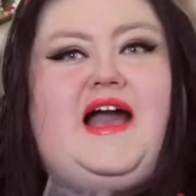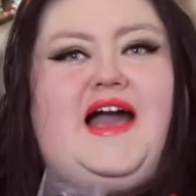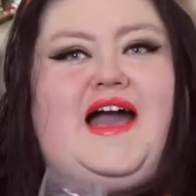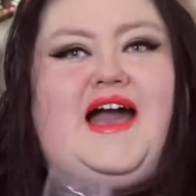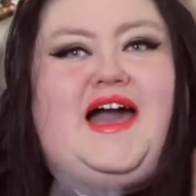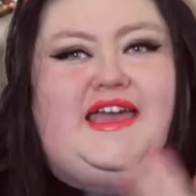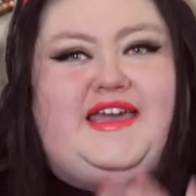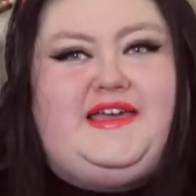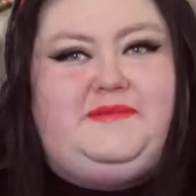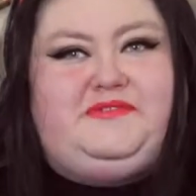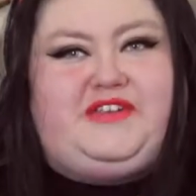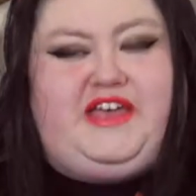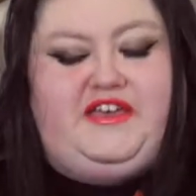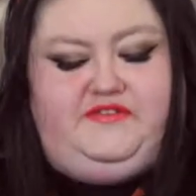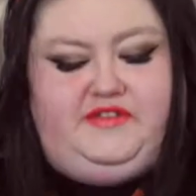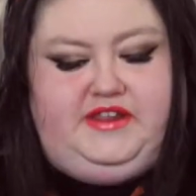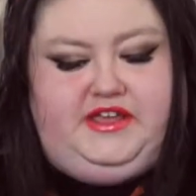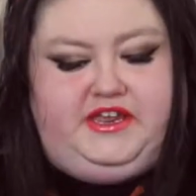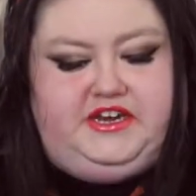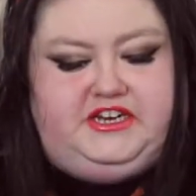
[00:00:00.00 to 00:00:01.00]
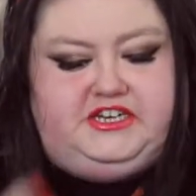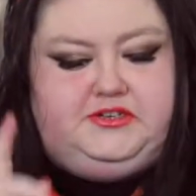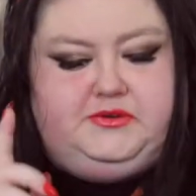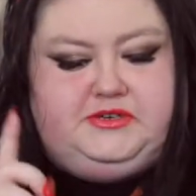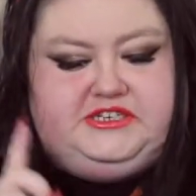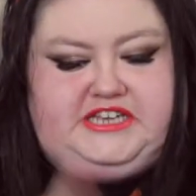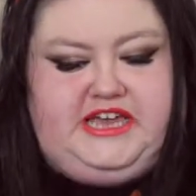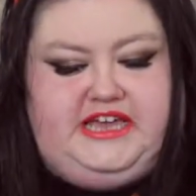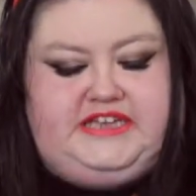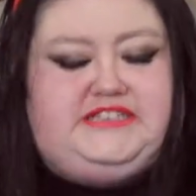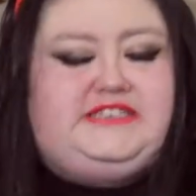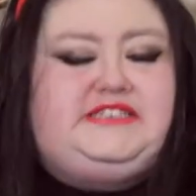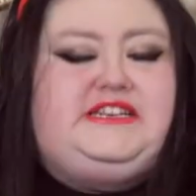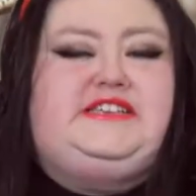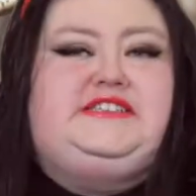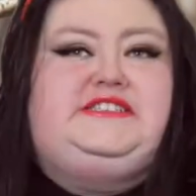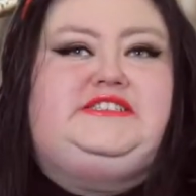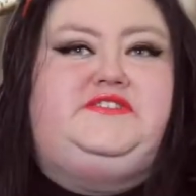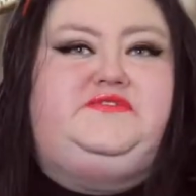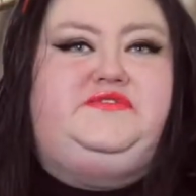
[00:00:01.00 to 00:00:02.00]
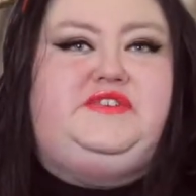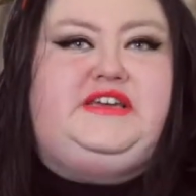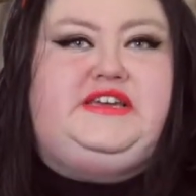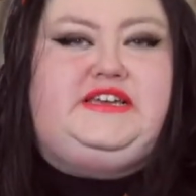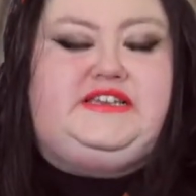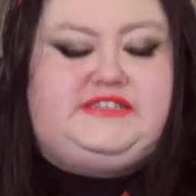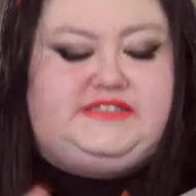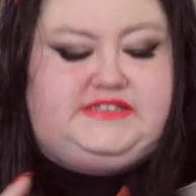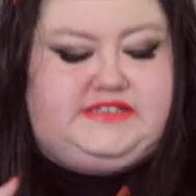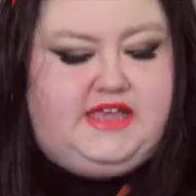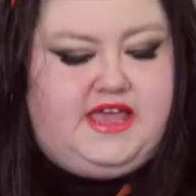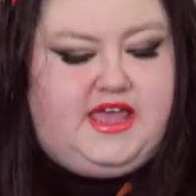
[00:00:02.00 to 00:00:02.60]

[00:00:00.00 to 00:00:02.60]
I am definitely gonna do a taste test of these.